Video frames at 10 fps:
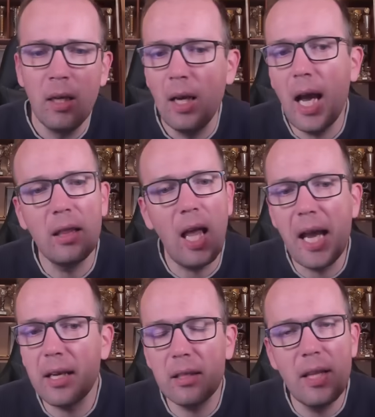And
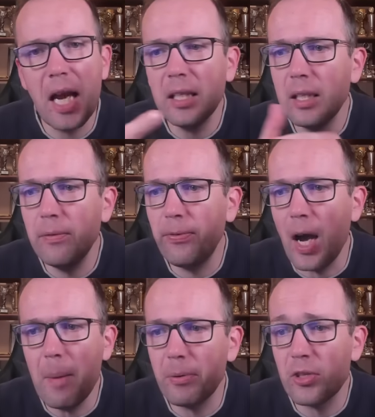like
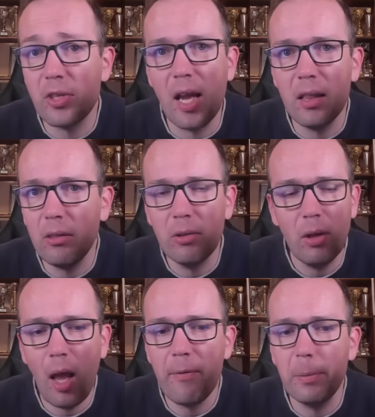95%,
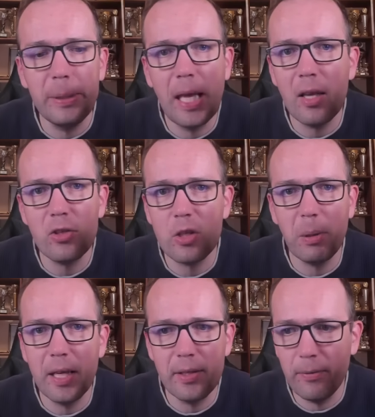everybody else just
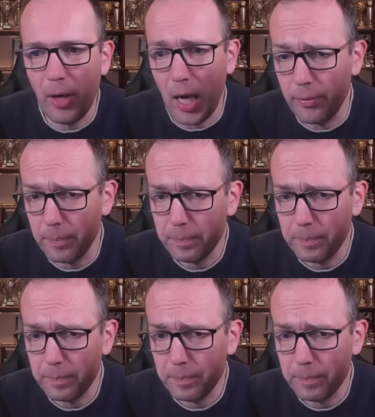plays e5.